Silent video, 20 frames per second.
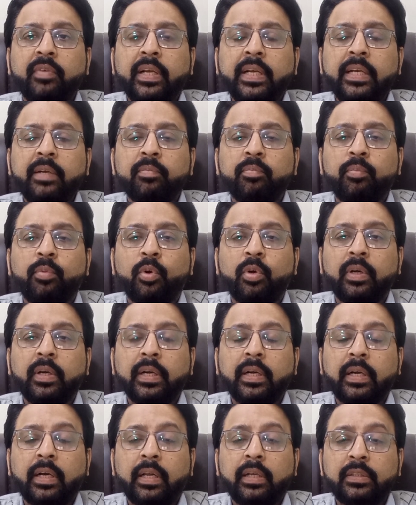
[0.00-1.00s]
very
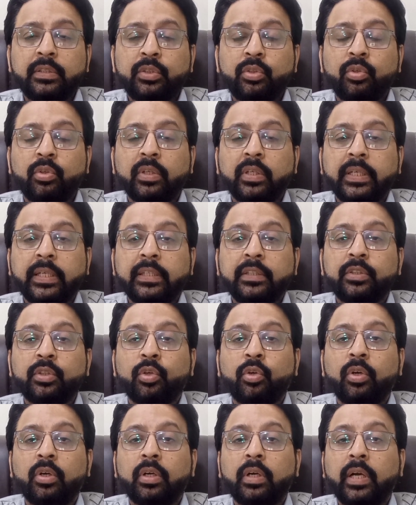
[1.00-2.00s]
important also in
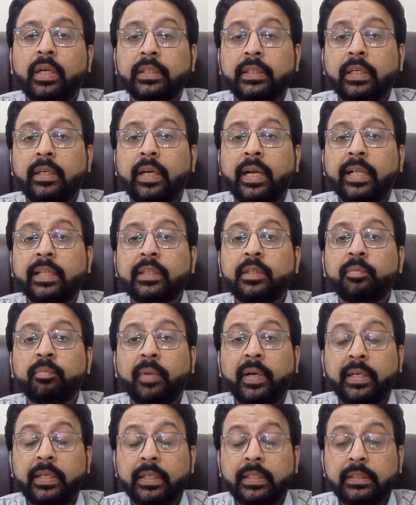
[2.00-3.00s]
your other health
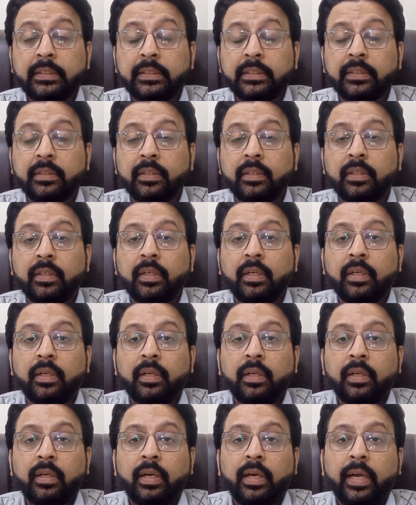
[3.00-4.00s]
matters,
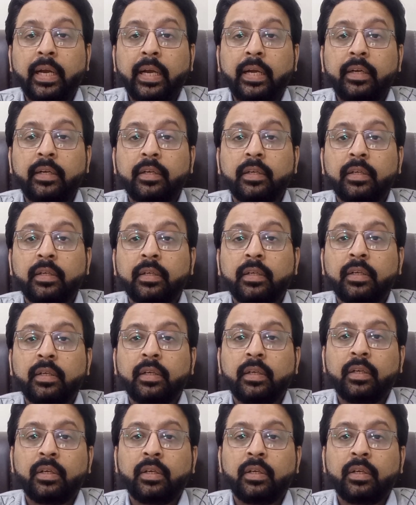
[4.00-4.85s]
and